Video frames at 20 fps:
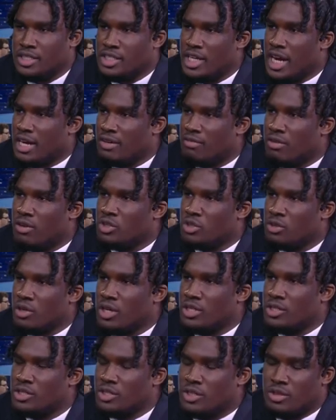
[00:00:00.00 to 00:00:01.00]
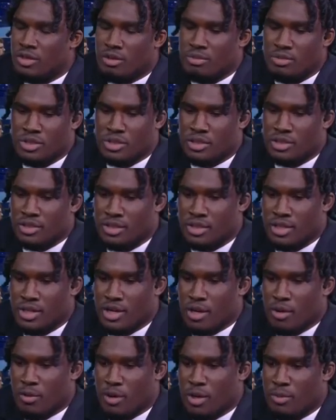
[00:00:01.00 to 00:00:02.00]
jack of all trades, so I'm just
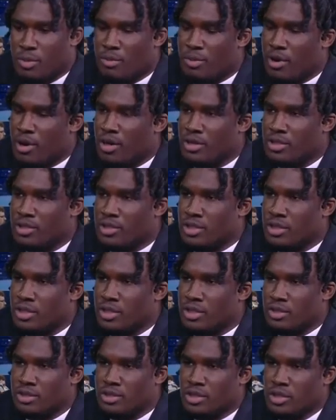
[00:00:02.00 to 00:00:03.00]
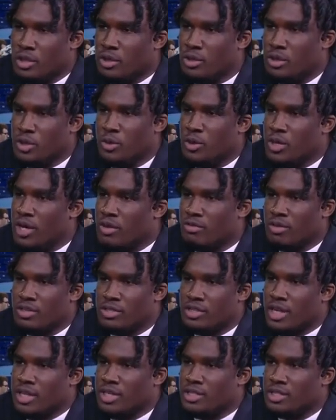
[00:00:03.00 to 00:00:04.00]
really prepared to, you know, do whatever
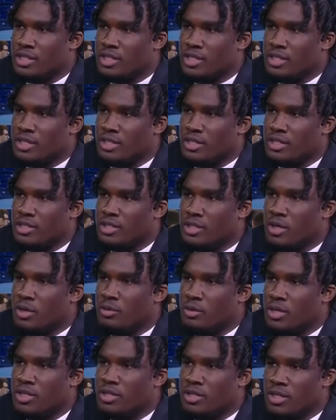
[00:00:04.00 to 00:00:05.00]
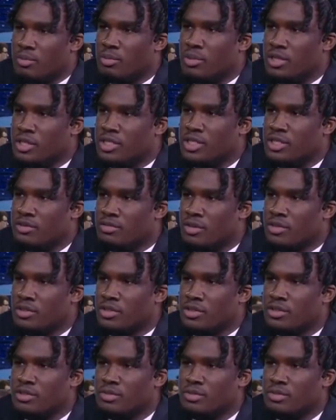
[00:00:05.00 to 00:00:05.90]
it takes to, you know, win and put the team first.